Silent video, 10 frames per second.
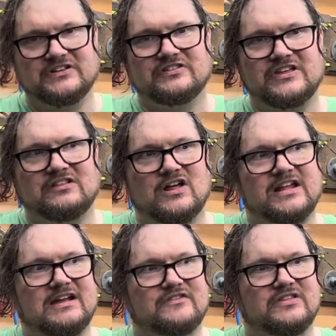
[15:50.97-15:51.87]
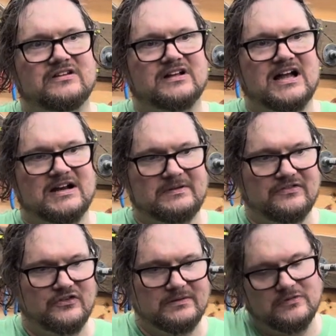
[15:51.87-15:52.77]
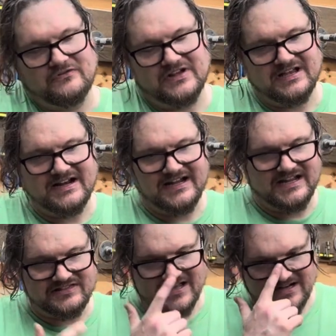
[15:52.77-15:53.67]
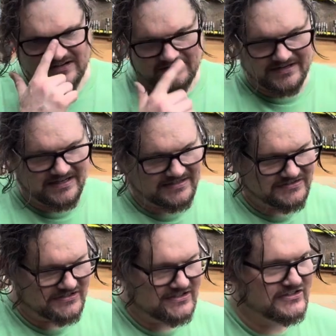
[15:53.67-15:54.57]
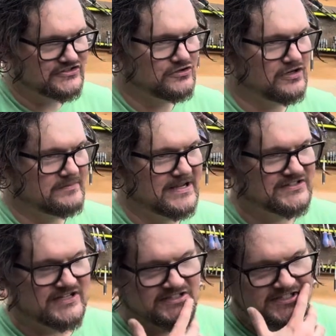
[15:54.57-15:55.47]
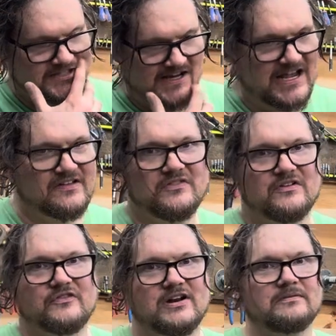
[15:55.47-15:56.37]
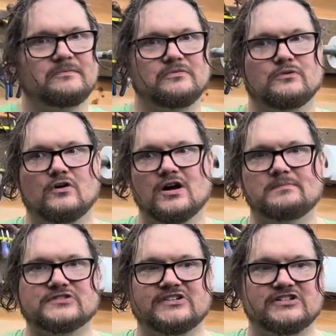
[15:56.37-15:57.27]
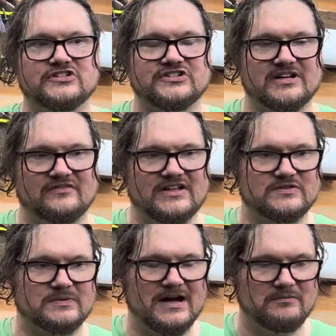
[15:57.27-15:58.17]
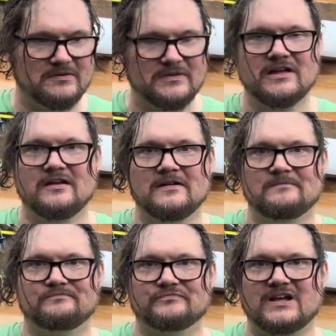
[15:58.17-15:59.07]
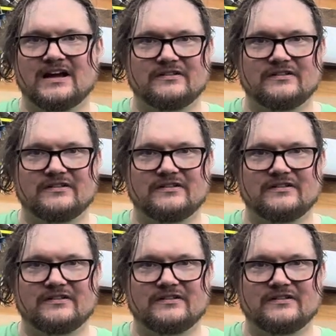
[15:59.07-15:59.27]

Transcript: They like everything to kind of be free moving, and I get that. It does totally make sense. He said, hey, feel free to throw a couple stitches in if that's a problem. I